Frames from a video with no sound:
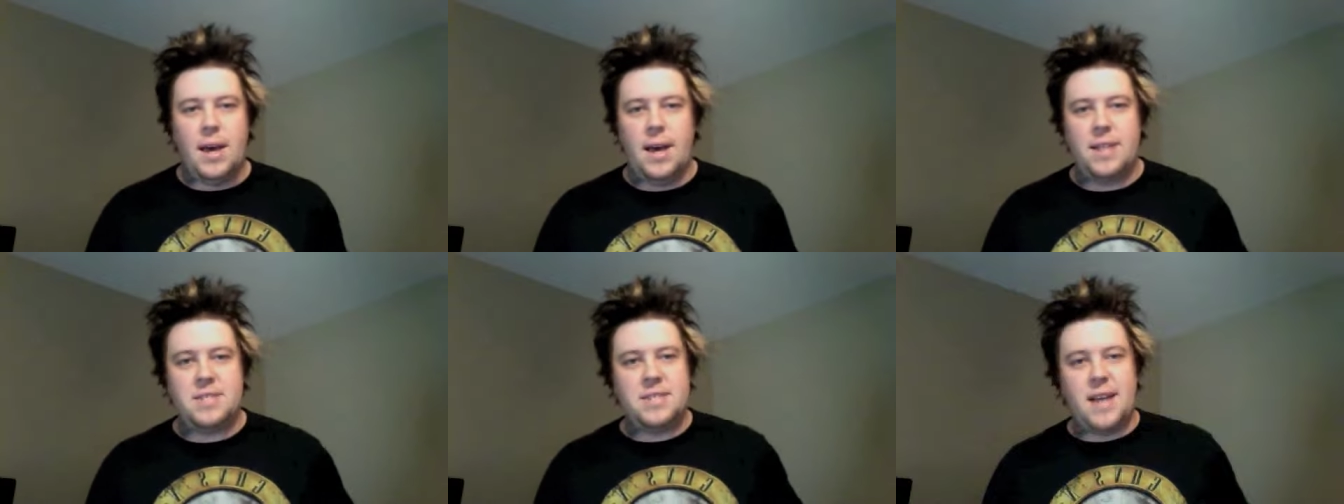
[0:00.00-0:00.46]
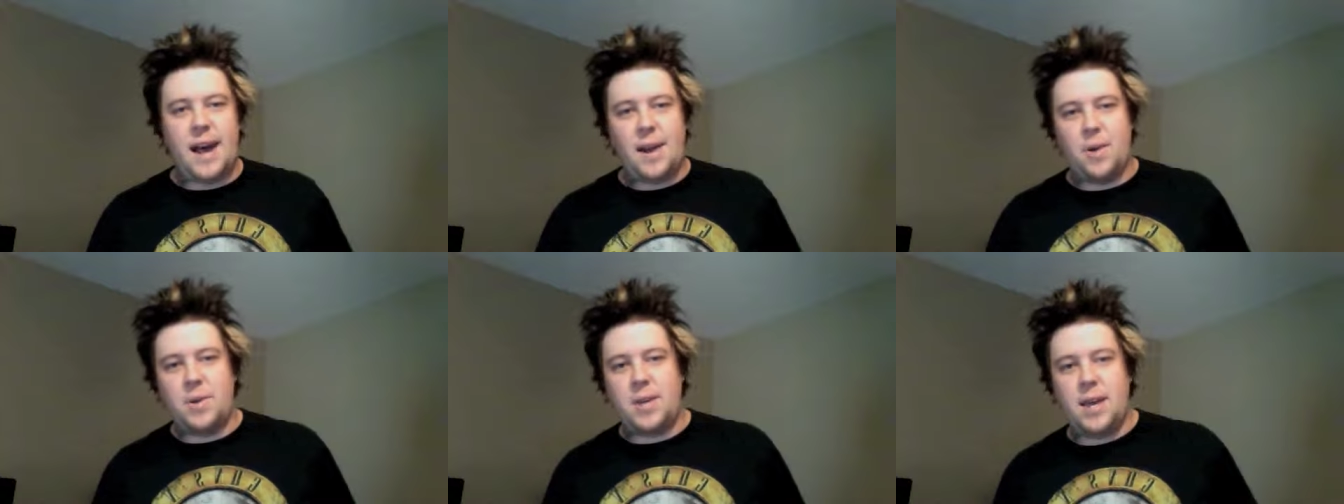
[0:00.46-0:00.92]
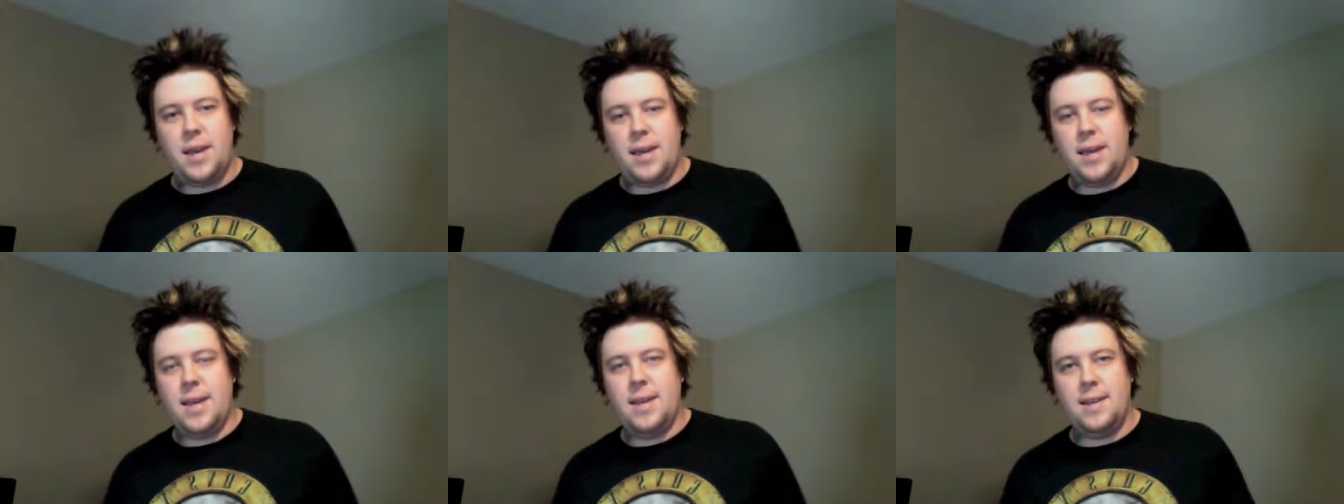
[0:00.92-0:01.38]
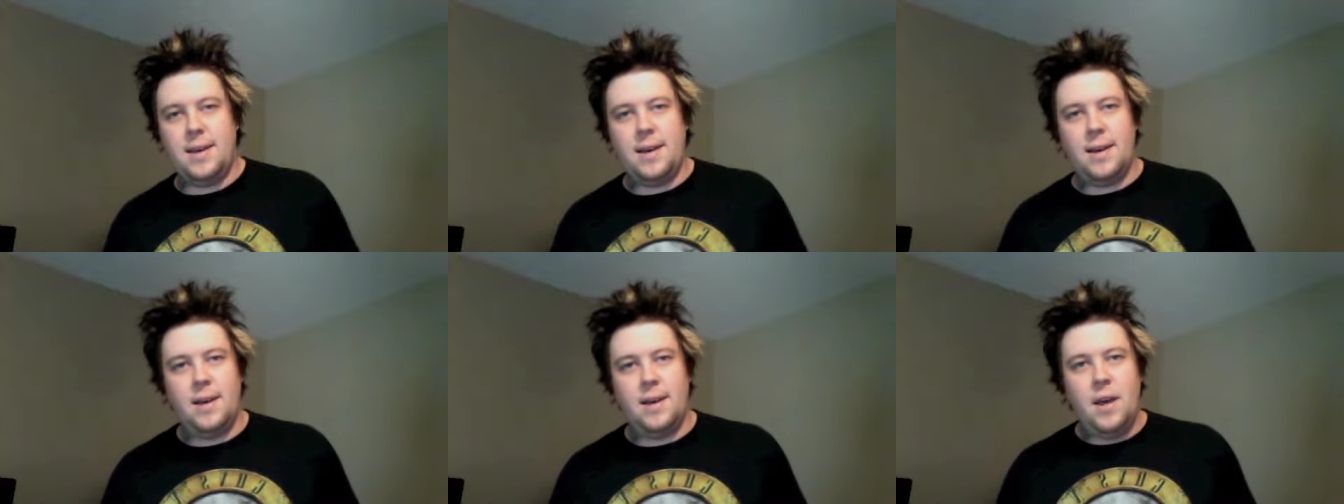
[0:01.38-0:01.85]
It's not okay. And
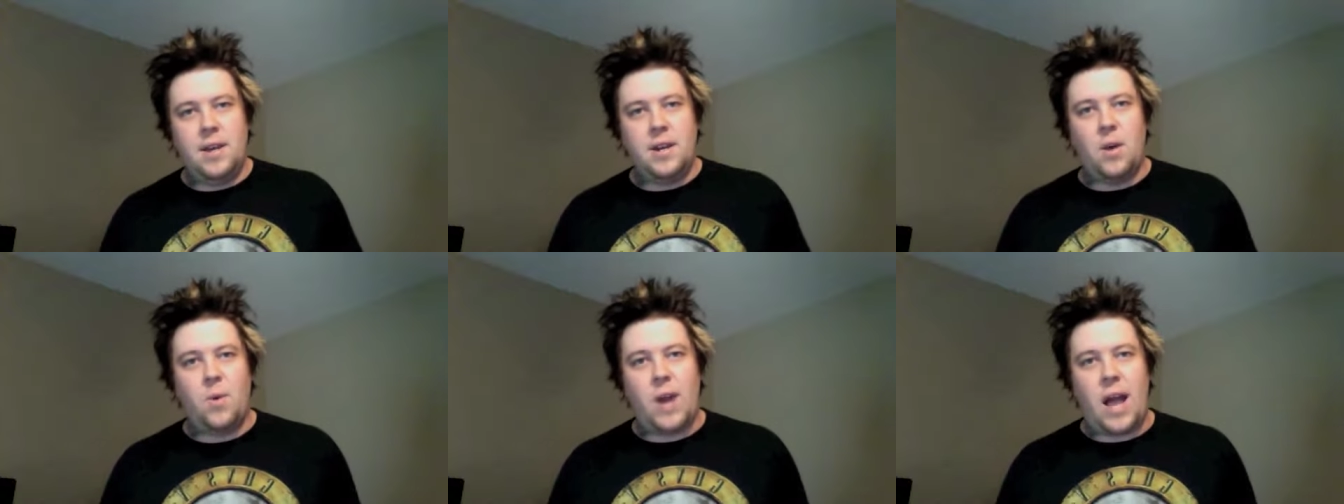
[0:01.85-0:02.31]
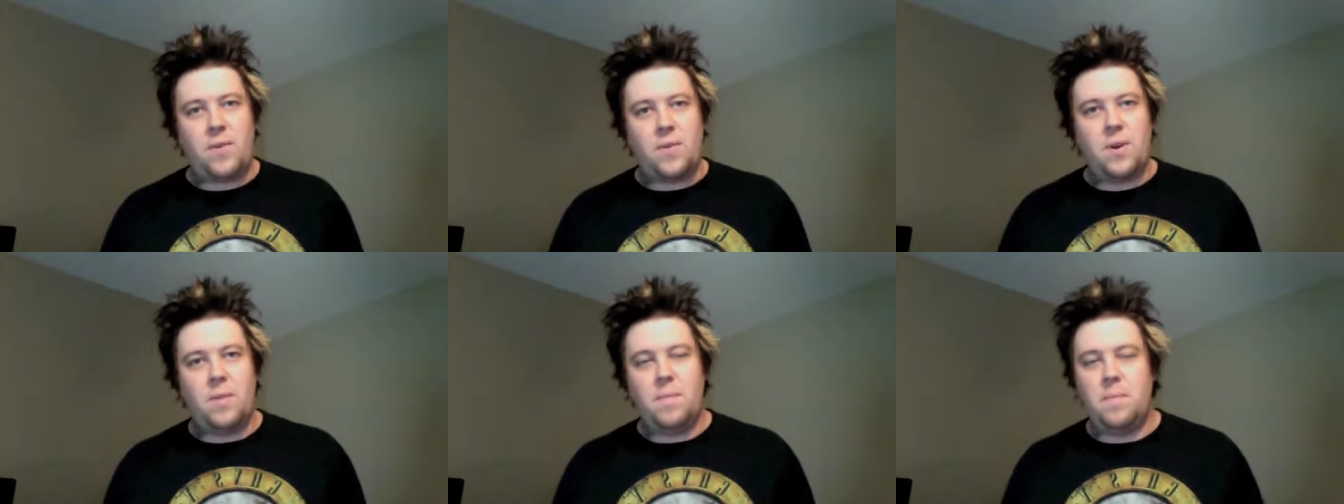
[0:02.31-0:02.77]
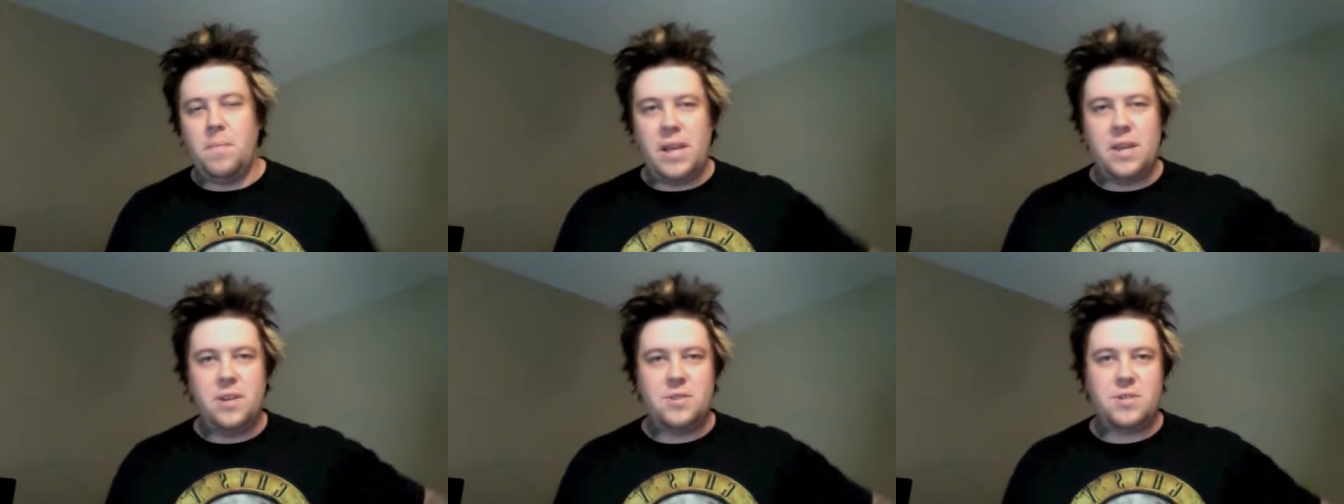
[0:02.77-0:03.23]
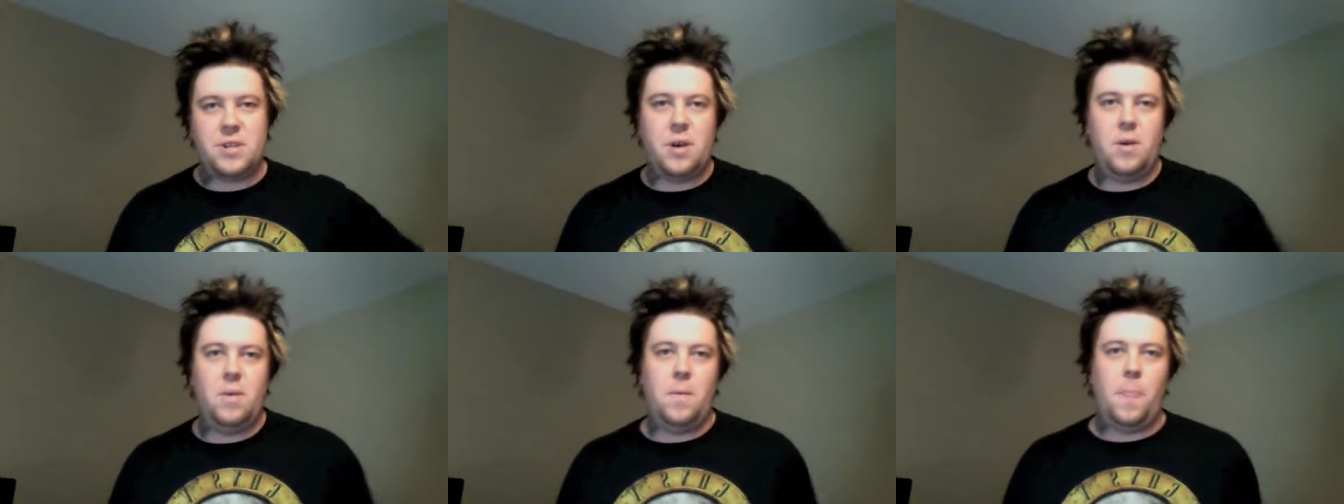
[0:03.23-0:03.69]
you know, when I grew up many years
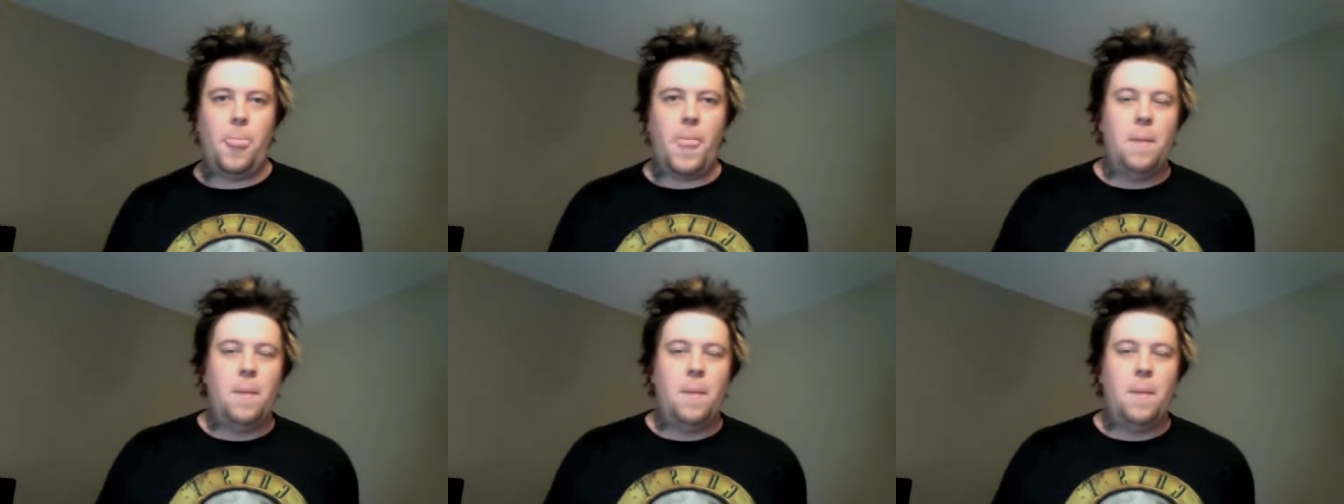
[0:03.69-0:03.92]
ago,